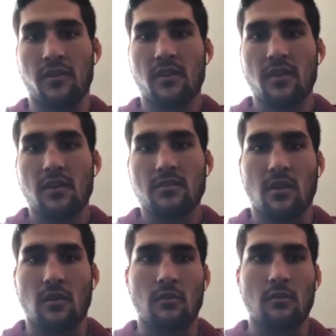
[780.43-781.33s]
So,
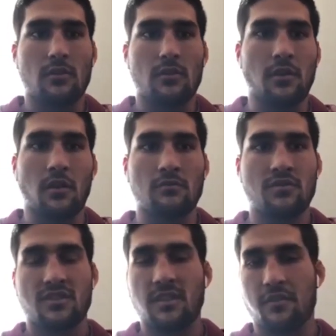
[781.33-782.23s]
you know, just different
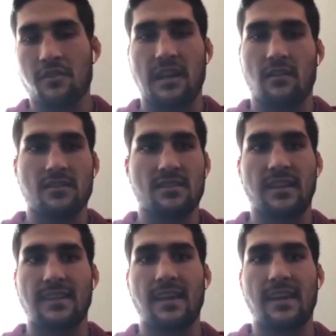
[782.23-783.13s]
challenges like that,
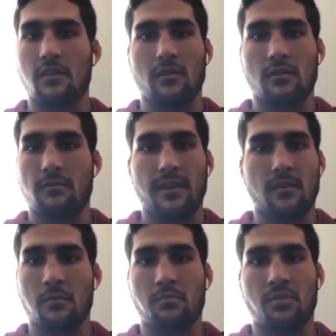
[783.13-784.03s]
you know, they're ready to
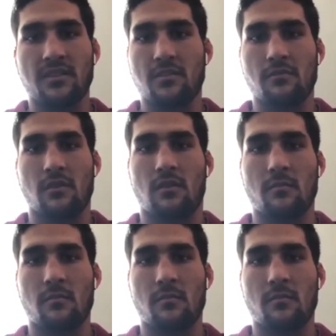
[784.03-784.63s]
replace you in a heartbeat.